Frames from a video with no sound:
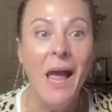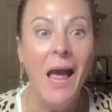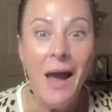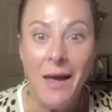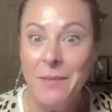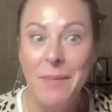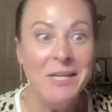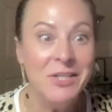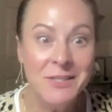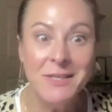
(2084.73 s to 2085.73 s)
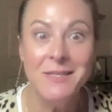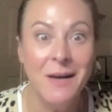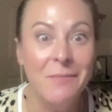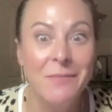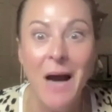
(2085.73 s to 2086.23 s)
And the patient says,
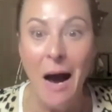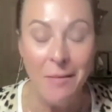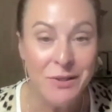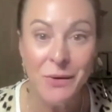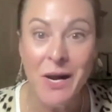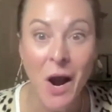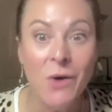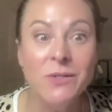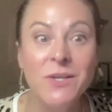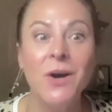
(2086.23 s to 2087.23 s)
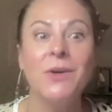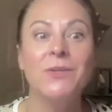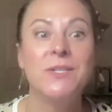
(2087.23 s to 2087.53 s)
I'm doing ozone.